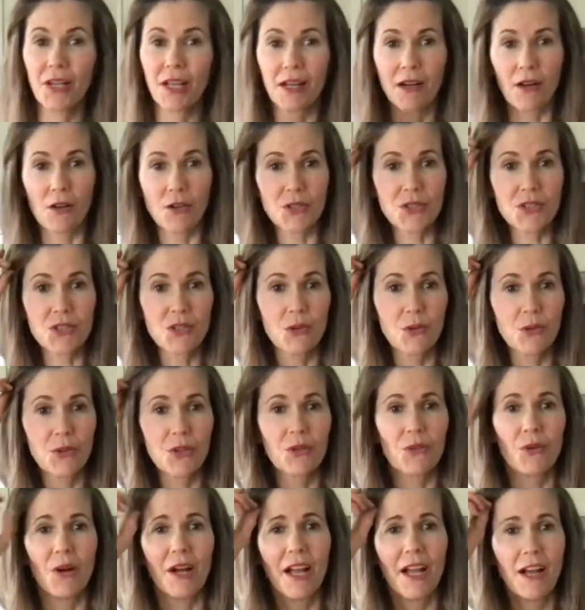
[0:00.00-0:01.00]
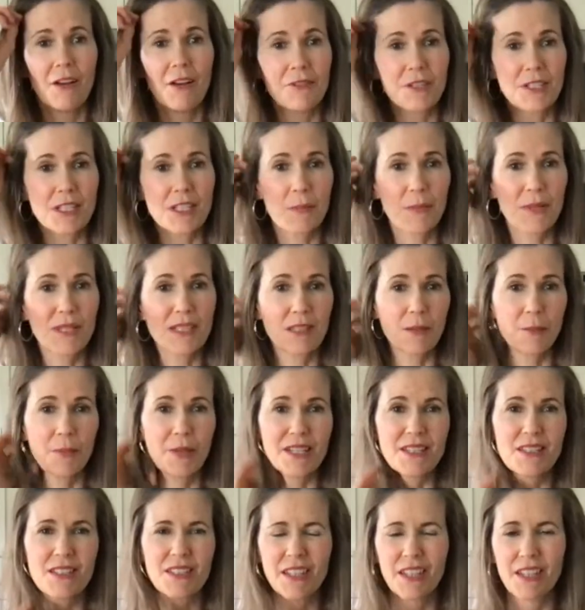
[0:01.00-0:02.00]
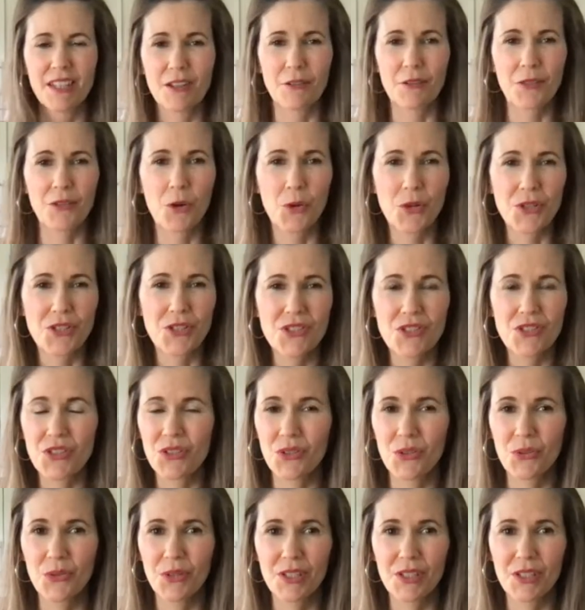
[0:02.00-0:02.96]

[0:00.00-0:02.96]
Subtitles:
And also, I have recipes on my site, of course, too.